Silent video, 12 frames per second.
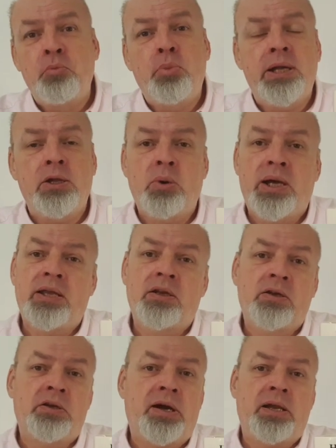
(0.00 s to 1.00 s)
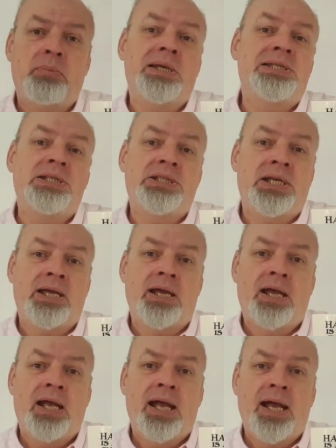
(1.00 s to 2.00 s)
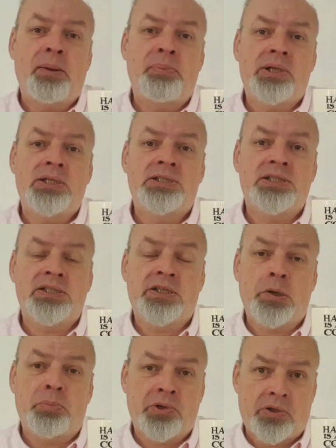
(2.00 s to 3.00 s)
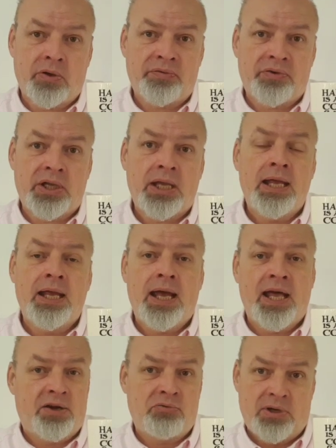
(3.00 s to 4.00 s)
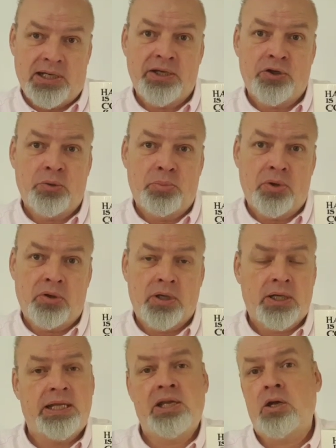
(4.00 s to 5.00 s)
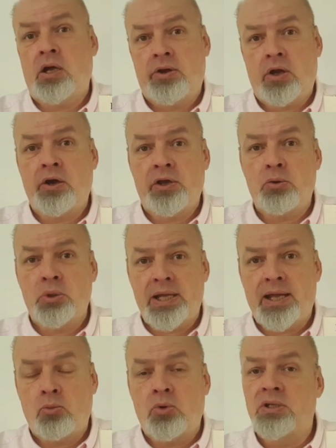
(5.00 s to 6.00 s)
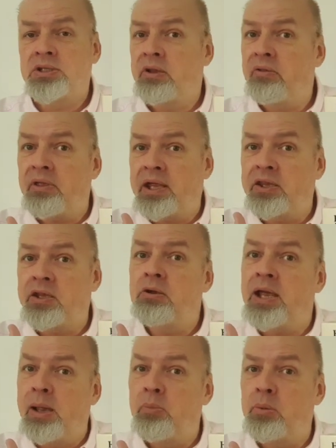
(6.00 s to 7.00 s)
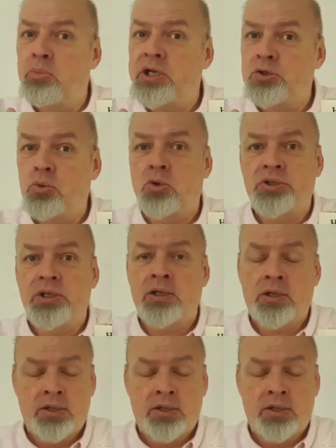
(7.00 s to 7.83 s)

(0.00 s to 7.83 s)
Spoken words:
By the way, great message here. Happiness is a cup of coffee and a really good book. You can't argue with that one, so thank you, Emma Bridgewater.